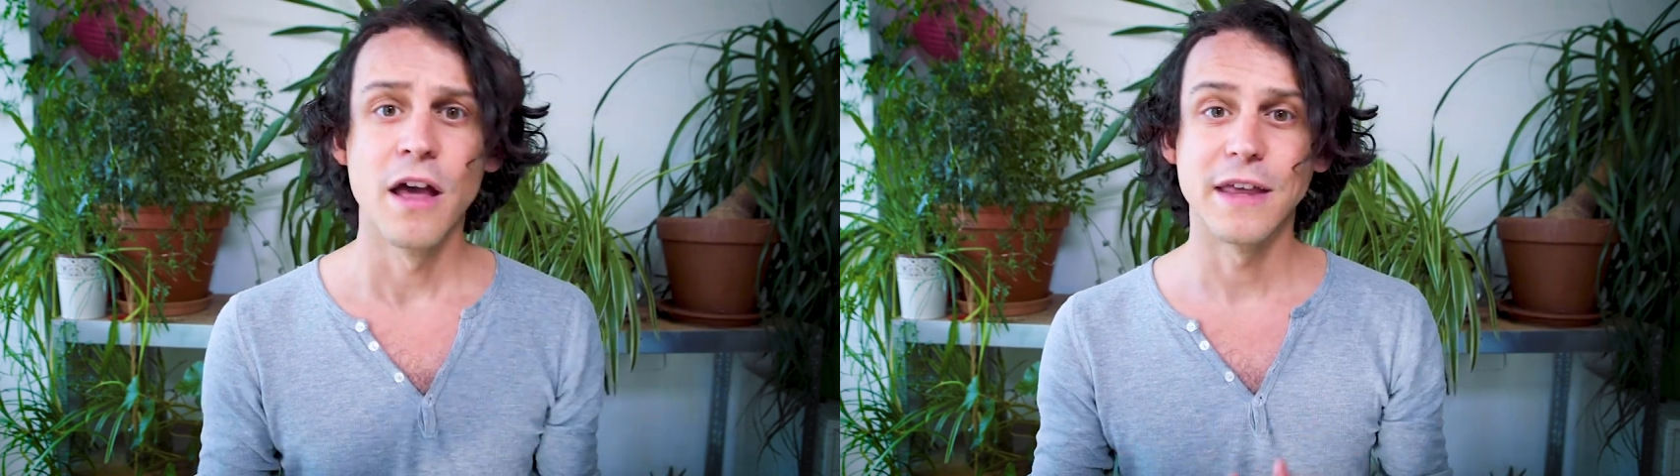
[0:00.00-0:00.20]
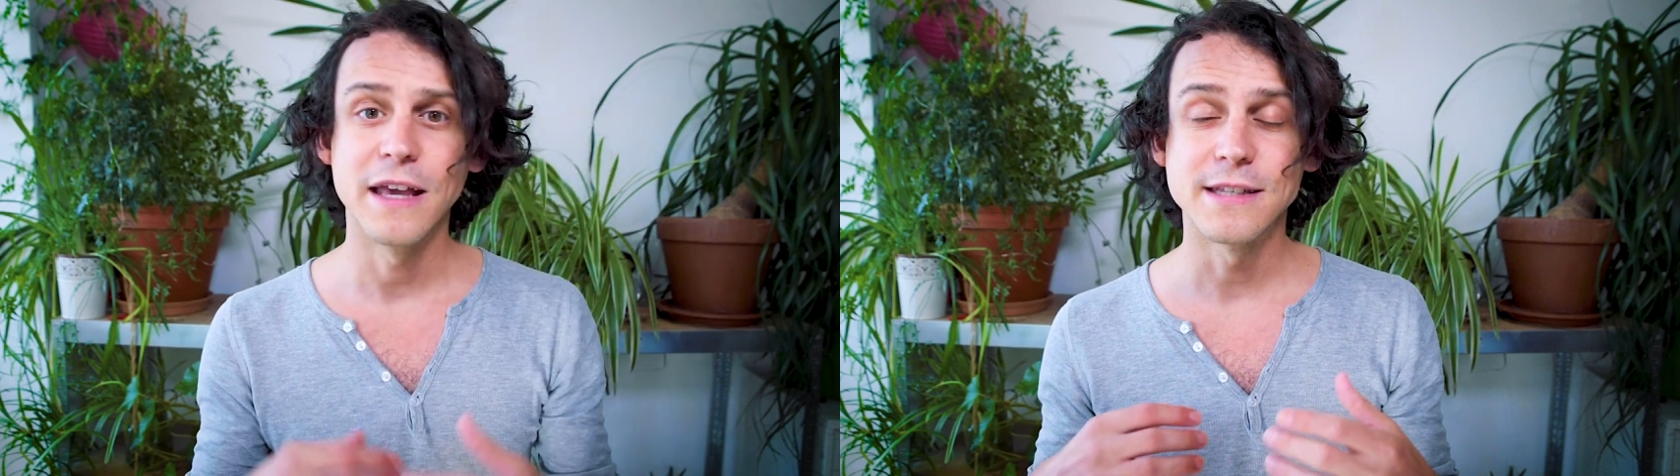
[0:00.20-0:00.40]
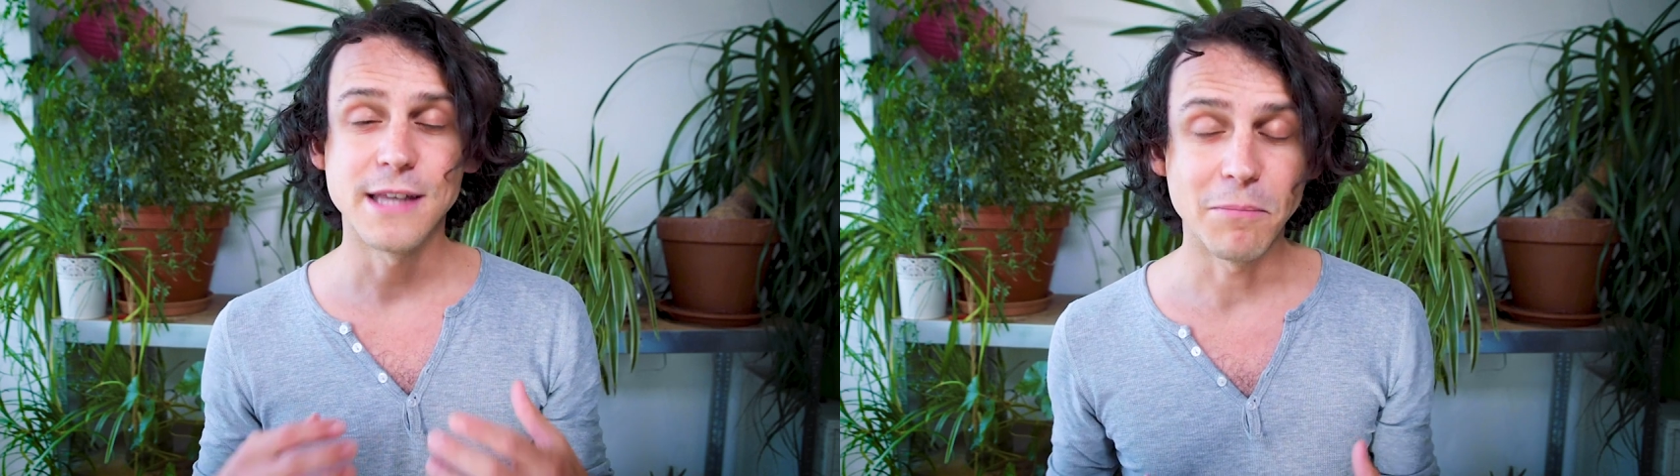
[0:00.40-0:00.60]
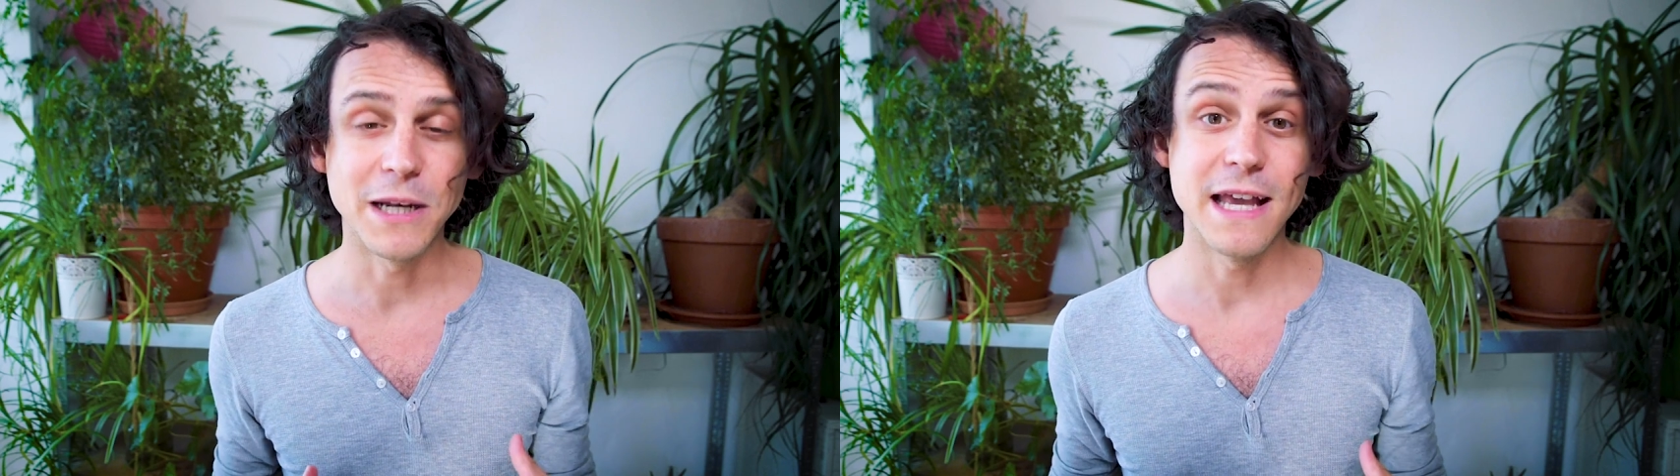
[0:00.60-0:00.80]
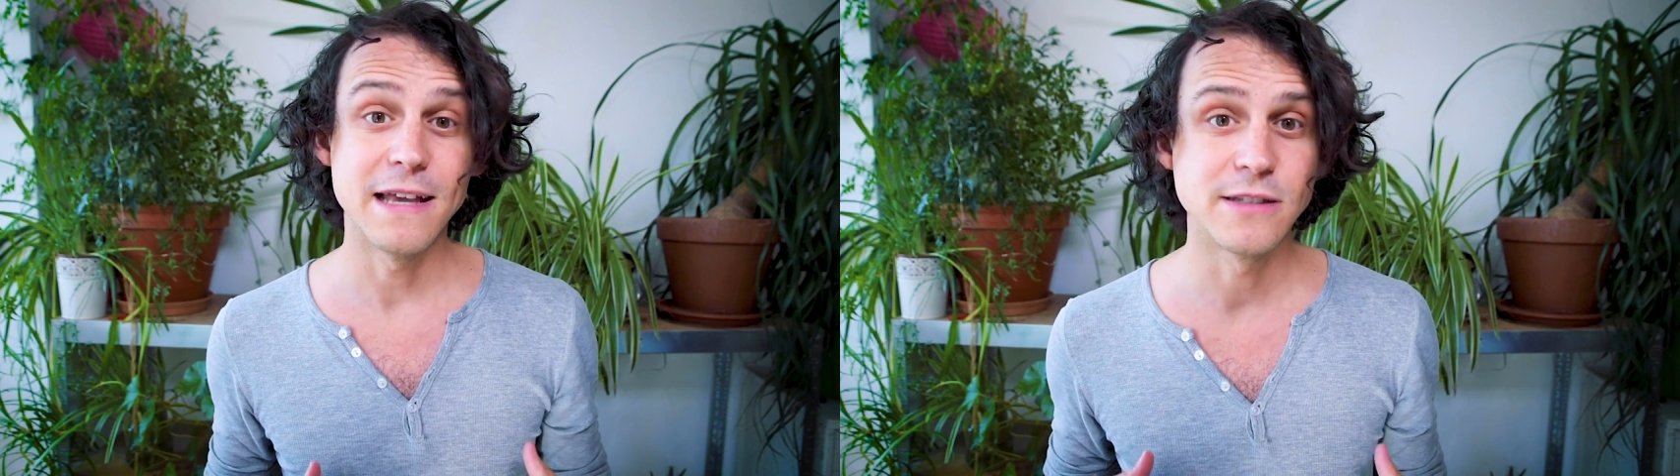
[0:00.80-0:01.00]
the
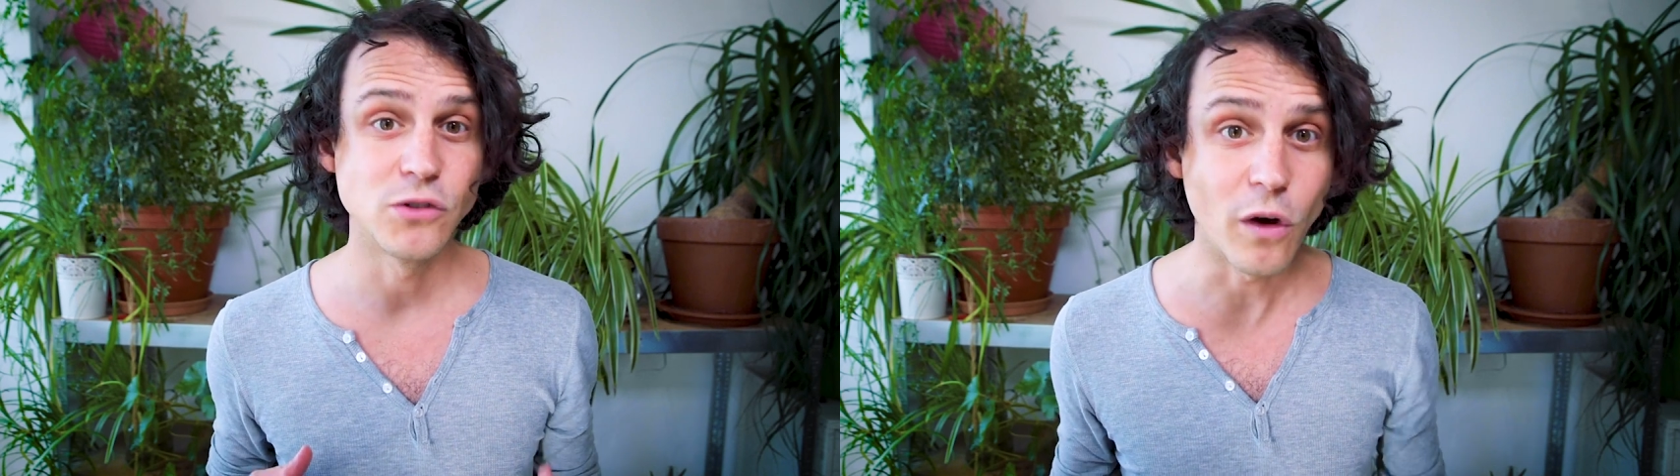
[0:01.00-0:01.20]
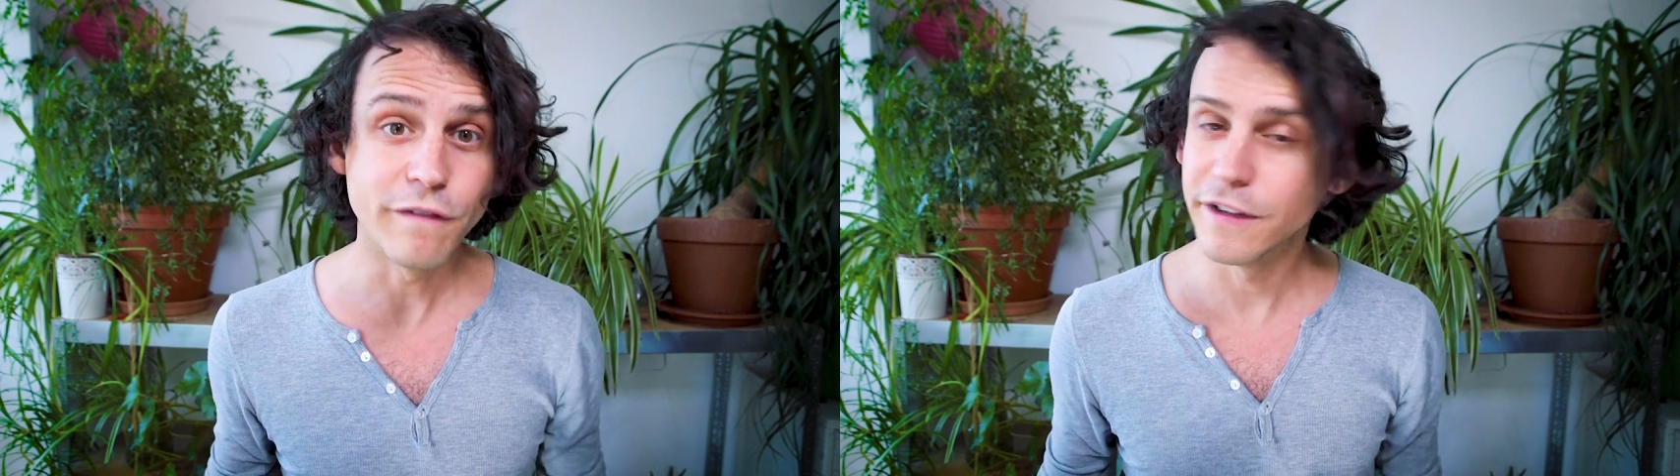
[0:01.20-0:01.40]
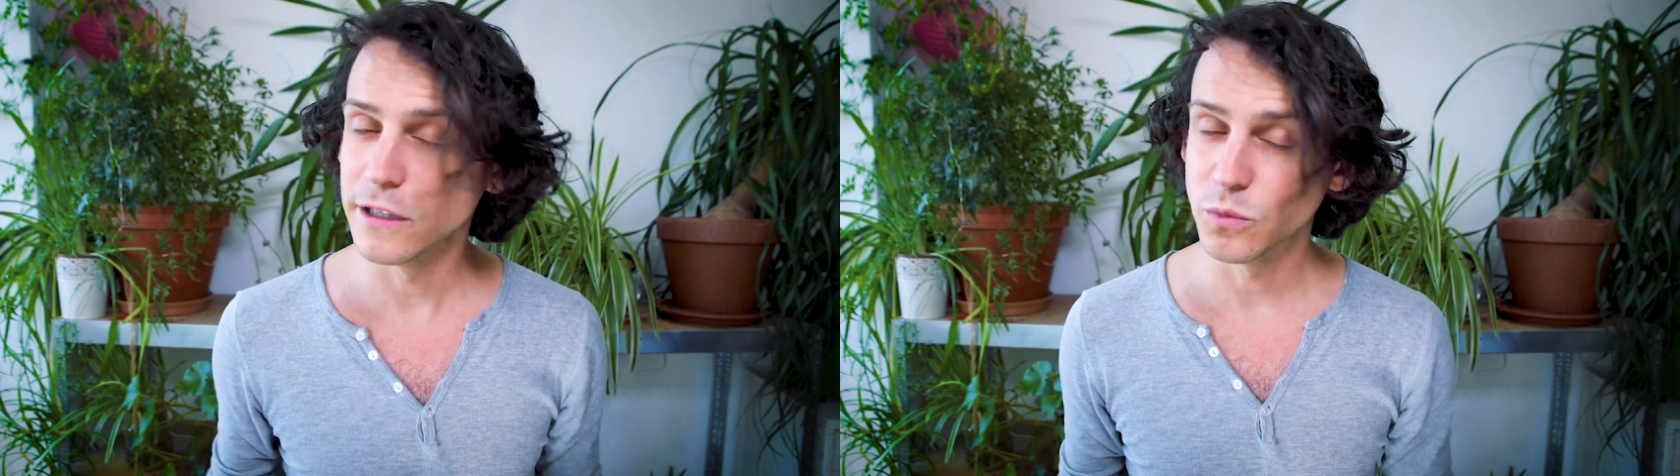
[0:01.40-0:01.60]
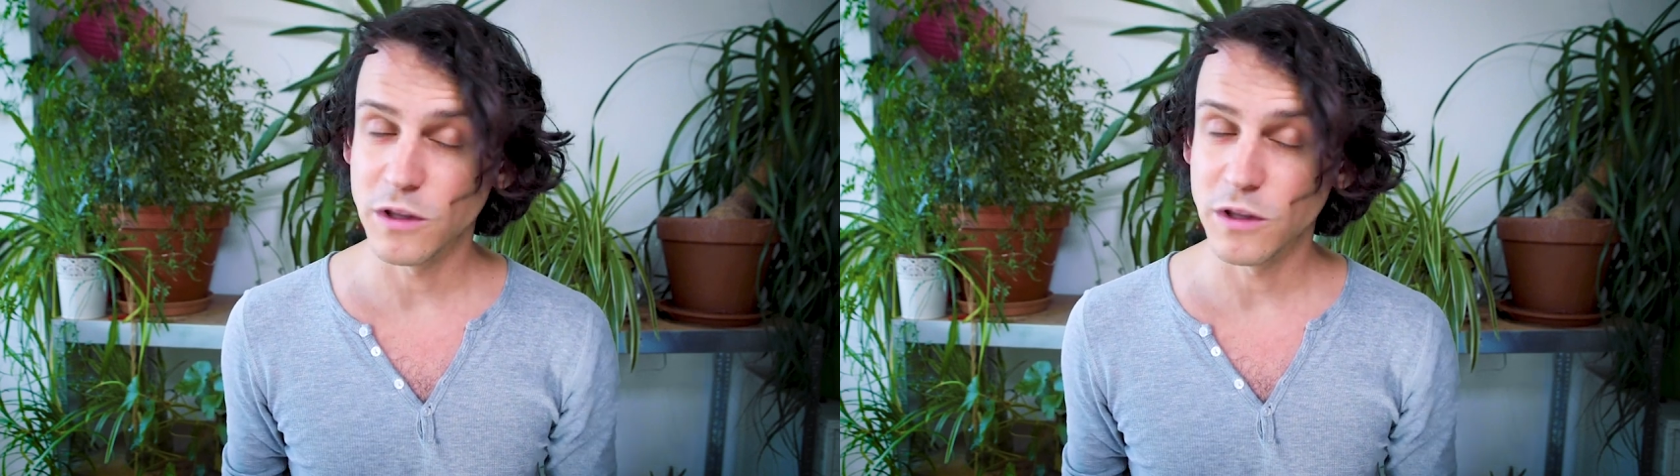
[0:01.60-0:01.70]
assembly is not filled